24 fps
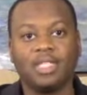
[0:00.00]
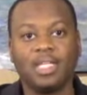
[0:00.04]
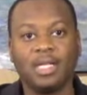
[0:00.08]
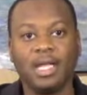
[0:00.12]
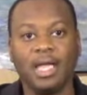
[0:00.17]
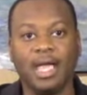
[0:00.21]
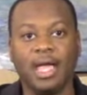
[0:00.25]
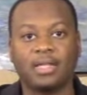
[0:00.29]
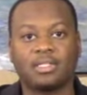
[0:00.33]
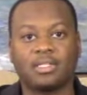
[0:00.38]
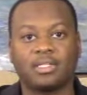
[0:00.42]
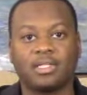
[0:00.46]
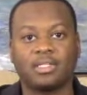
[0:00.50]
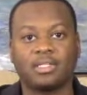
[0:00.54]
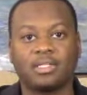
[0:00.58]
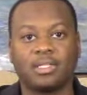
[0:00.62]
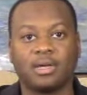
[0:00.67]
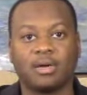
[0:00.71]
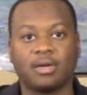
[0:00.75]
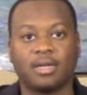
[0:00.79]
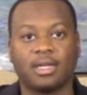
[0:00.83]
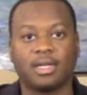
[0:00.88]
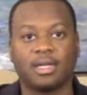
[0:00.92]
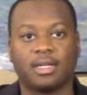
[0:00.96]
actually
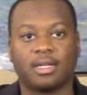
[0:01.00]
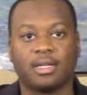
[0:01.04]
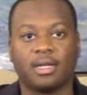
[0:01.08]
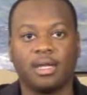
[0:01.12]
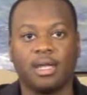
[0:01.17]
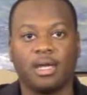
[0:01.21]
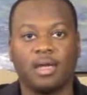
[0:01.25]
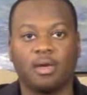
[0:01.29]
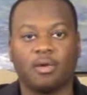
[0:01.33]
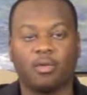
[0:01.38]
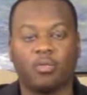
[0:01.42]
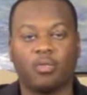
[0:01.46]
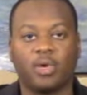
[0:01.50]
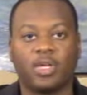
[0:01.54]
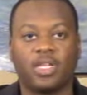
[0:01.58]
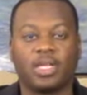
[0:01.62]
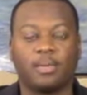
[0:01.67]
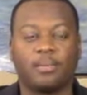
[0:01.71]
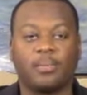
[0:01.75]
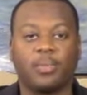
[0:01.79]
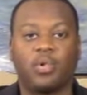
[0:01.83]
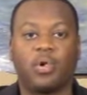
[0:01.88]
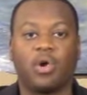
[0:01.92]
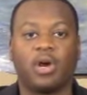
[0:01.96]
started
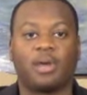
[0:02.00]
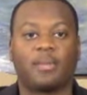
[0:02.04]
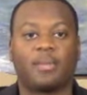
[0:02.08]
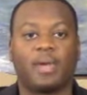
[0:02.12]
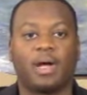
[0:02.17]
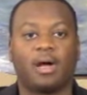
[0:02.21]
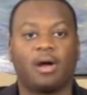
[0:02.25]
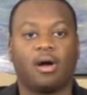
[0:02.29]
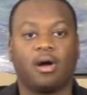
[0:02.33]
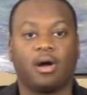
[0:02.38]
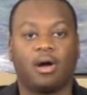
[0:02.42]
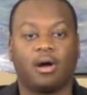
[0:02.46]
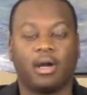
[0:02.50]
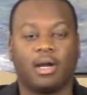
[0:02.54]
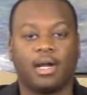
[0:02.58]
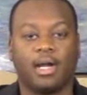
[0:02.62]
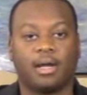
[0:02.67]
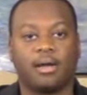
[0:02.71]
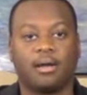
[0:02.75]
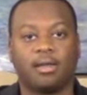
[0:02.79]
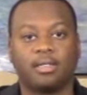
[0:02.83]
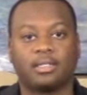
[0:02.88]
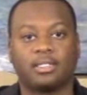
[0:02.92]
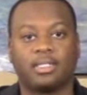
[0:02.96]
really pouring my heart
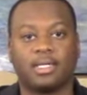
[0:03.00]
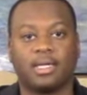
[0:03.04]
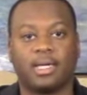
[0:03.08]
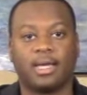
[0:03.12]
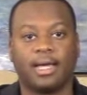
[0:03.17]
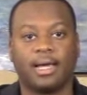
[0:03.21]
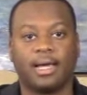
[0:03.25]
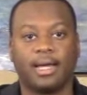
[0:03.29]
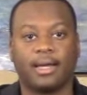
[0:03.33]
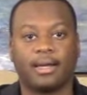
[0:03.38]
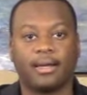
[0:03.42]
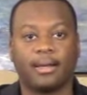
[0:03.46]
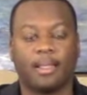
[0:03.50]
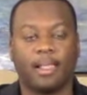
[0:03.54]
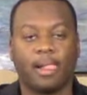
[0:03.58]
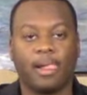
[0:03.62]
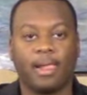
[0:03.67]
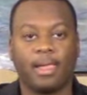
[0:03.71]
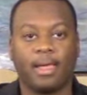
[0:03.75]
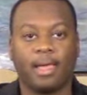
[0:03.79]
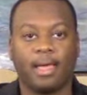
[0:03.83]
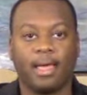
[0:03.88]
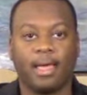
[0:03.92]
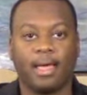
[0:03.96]
out to God.
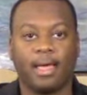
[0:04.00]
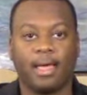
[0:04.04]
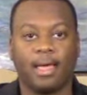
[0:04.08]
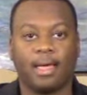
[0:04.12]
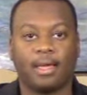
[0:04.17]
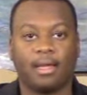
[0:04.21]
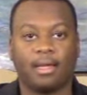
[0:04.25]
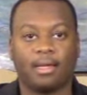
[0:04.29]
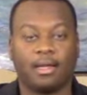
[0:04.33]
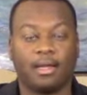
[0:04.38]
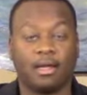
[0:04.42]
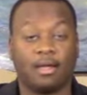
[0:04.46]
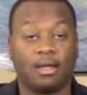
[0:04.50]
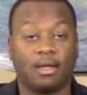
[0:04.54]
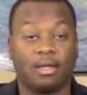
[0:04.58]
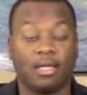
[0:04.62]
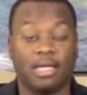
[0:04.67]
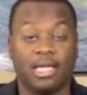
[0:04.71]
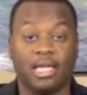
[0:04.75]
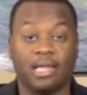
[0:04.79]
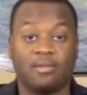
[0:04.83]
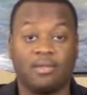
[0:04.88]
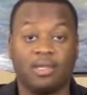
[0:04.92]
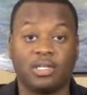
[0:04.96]
And
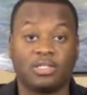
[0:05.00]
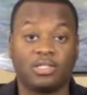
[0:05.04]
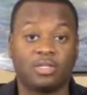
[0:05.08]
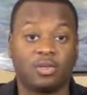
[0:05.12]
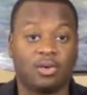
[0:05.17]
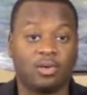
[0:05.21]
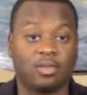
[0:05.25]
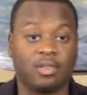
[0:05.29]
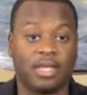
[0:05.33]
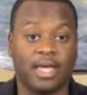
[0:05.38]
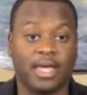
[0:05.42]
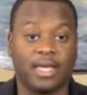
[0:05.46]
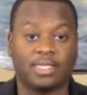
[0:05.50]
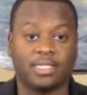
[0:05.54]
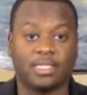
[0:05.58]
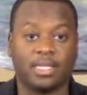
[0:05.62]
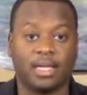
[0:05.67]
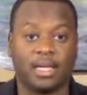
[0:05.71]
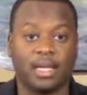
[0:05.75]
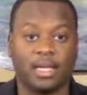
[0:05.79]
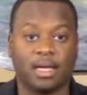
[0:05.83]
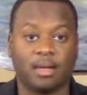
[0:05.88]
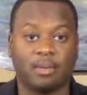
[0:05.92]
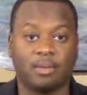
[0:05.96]
even during that
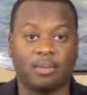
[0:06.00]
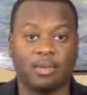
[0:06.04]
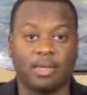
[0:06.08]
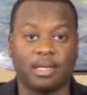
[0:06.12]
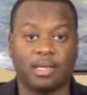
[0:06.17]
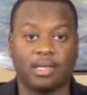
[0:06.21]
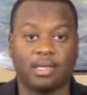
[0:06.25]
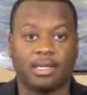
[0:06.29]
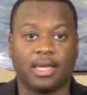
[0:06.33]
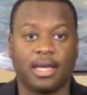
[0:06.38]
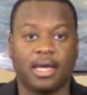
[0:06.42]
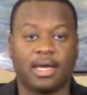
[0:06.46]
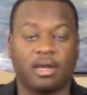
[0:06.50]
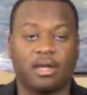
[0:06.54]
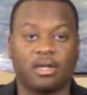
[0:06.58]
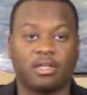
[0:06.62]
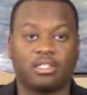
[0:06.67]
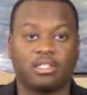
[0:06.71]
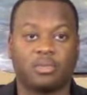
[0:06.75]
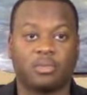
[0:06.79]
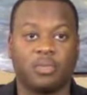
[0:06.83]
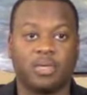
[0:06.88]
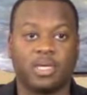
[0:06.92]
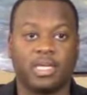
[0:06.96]
time, God
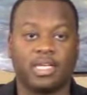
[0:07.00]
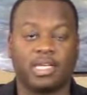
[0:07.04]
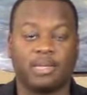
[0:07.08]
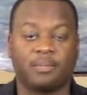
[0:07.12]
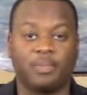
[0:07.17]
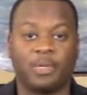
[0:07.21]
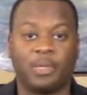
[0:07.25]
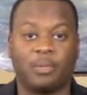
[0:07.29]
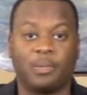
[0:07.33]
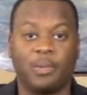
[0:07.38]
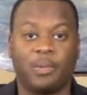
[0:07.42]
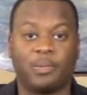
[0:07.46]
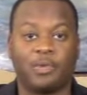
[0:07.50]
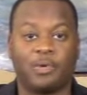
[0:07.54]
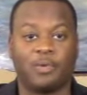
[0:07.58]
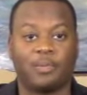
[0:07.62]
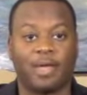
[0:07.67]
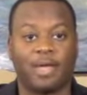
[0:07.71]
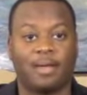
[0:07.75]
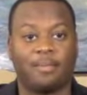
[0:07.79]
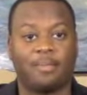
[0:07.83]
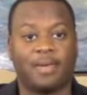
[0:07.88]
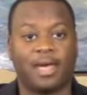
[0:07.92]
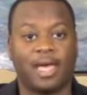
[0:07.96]
also began to put people on
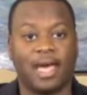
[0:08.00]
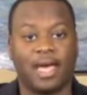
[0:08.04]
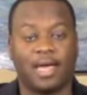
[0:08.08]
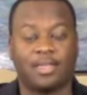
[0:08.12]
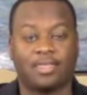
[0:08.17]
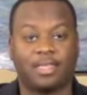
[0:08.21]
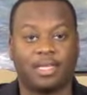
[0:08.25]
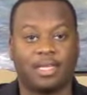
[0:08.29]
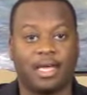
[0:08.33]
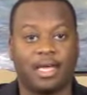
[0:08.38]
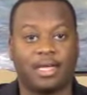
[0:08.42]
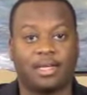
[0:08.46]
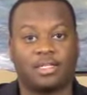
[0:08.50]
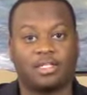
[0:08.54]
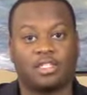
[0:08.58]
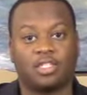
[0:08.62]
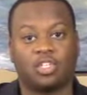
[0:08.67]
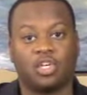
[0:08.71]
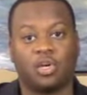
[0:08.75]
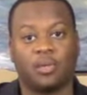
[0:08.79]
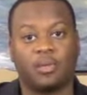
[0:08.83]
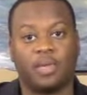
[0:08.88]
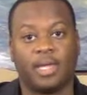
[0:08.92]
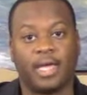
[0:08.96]
my path to kind of
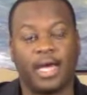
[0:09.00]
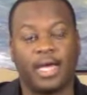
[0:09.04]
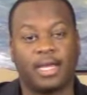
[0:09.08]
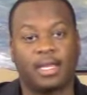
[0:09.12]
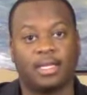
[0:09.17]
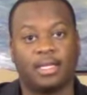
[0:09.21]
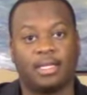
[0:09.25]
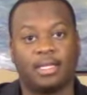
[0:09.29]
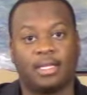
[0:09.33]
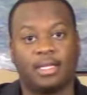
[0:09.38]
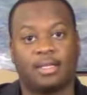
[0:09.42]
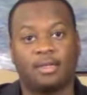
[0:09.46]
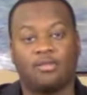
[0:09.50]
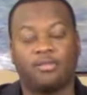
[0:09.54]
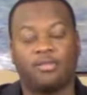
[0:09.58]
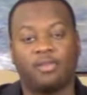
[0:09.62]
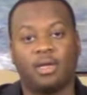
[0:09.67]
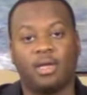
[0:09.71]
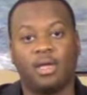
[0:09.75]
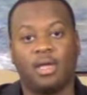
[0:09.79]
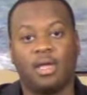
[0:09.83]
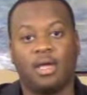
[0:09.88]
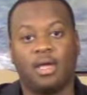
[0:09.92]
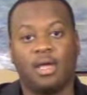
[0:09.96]
show me how to live.
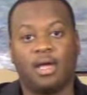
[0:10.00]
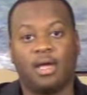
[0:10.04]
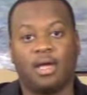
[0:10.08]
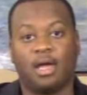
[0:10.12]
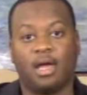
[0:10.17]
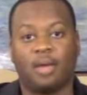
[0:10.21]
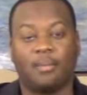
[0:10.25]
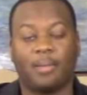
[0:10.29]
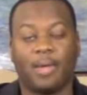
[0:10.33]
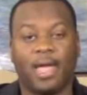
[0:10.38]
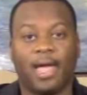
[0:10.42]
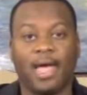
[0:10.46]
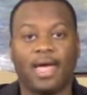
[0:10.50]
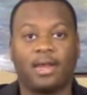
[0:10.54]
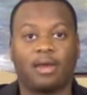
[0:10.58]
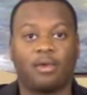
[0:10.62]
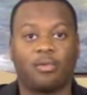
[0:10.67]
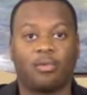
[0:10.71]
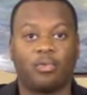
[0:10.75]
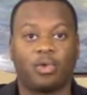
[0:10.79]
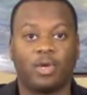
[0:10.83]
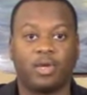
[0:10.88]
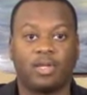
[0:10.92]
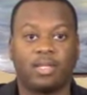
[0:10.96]
I had a
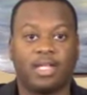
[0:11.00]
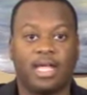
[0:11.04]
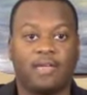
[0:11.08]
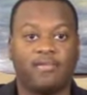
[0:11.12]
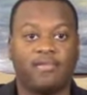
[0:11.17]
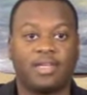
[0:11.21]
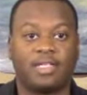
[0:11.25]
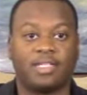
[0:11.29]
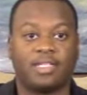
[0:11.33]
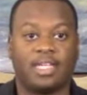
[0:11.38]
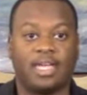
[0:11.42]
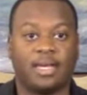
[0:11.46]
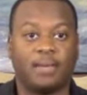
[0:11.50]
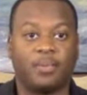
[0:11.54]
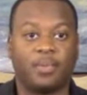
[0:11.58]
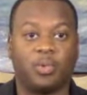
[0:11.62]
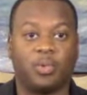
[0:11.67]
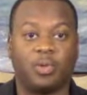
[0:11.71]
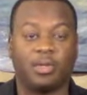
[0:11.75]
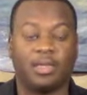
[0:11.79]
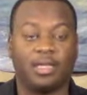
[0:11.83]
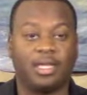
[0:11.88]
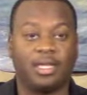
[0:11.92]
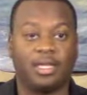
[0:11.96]
real life
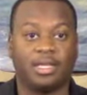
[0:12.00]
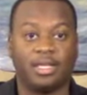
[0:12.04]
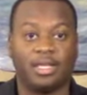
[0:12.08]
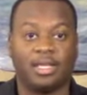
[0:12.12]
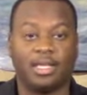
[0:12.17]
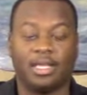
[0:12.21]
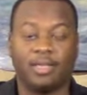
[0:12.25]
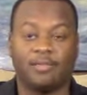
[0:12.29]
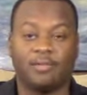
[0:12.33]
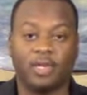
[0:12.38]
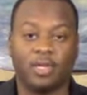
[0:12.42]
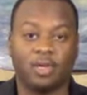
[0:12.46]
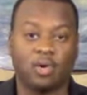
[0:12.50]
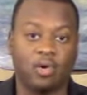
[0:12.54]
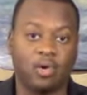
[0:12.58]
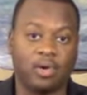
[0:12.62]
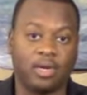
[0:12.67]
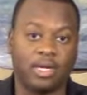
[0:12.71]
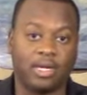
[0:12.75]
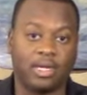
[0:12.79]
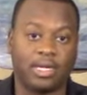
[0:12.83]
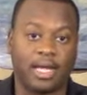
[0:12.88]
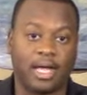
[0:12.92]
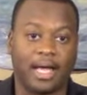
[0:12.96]
example, even
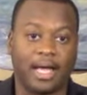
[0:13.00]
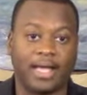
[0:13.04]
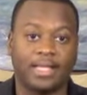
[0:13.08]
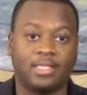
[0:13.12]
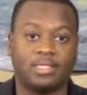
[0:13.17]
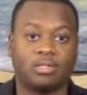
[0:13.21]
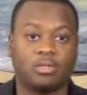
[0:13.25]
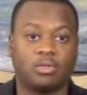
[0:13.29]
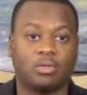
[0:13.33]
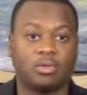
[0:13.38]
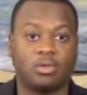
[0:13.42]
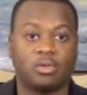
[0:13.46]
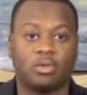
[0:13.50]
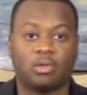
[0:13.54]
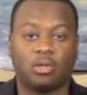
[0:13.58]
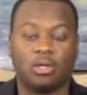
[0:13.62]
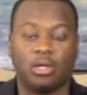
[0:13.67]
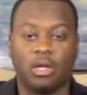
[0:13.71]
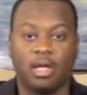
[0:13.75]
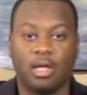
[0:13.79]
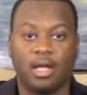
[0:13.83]
going into high school,